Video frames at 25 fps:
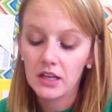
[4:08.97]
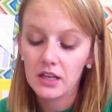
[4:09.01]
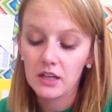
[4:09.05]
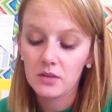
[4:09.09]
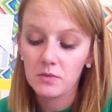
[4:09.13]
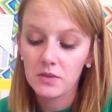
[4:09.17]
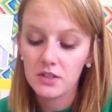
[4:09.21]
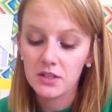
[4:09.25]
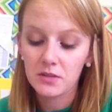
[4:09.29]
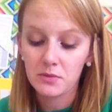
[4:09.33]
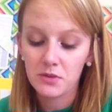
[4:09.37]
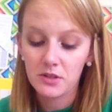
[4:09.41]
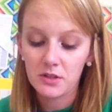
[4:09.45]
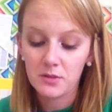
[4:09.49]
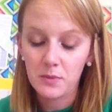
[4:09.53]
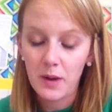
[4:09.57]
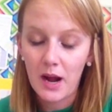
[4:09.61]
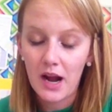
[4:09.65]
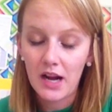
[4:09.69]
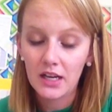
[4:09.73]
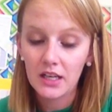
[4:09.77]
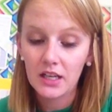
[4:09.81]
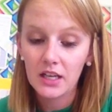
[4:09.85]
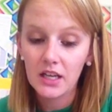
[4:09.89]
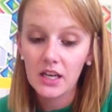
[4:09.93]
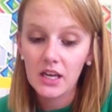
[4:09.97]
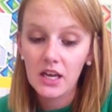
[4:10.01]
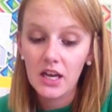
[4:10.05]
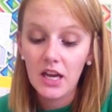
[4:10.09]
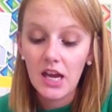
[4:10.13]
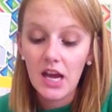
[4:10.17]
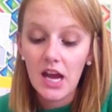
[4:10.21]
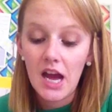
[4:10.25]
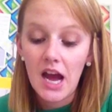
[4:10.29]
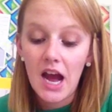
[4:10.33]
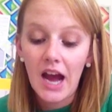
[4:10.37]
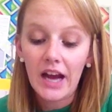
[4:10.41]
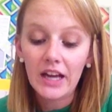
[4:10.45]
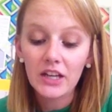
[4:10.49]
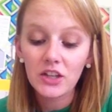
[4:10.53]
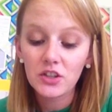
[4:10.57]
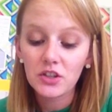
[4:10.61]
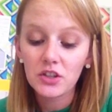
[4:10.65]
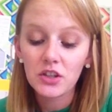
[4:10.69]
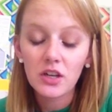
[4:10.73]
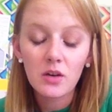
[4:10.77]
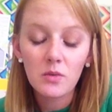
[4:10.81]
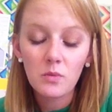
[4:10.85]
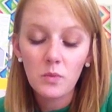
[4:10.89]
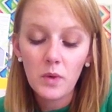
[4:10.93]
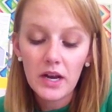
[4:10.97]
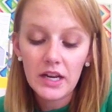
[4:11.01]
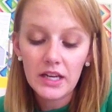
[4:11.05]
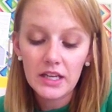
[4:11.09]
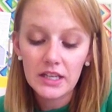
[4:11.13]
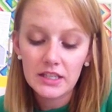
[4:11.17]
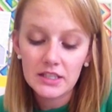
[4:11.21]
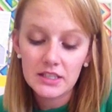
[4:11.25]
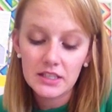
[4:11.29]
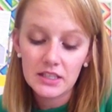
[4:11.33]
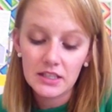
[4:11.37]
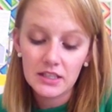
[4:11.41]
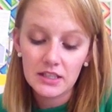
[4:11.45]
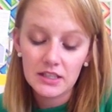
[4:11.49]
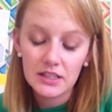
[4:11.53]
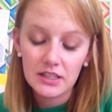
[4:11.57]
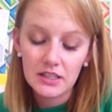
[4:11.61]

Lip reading: and whispers back, "I couldn't wait."